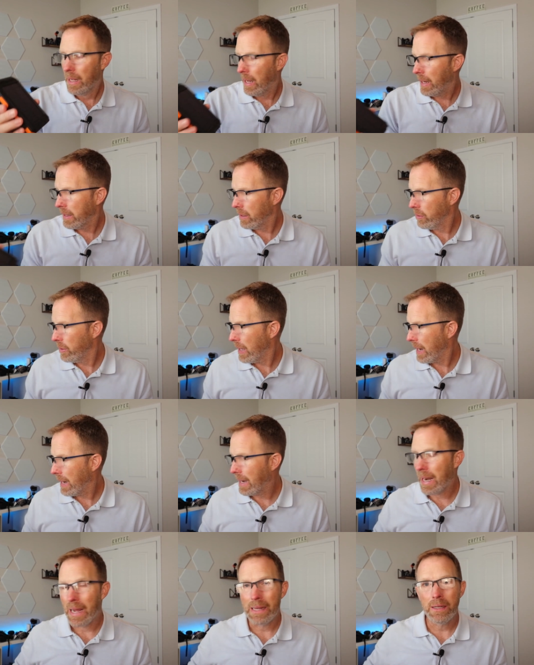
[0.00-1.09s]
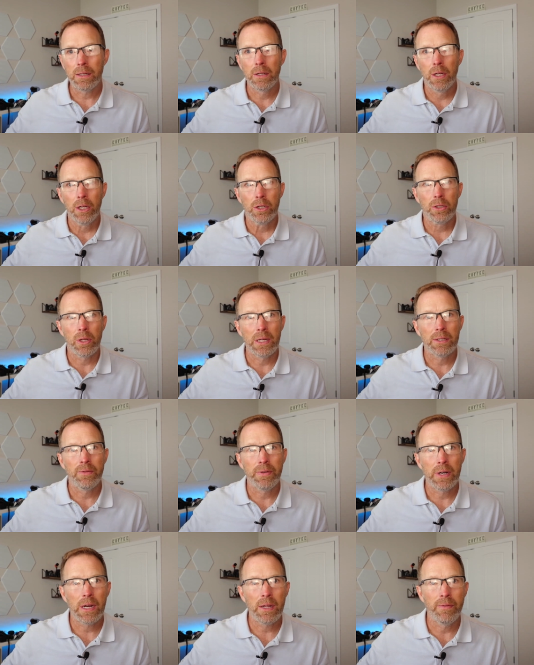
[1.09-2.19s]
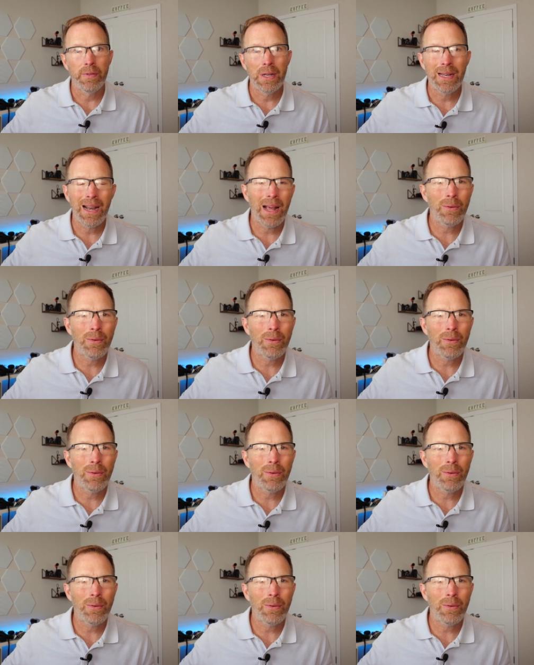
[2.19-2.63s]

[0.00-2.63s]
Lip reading: I can do that at night. So that's very convenient.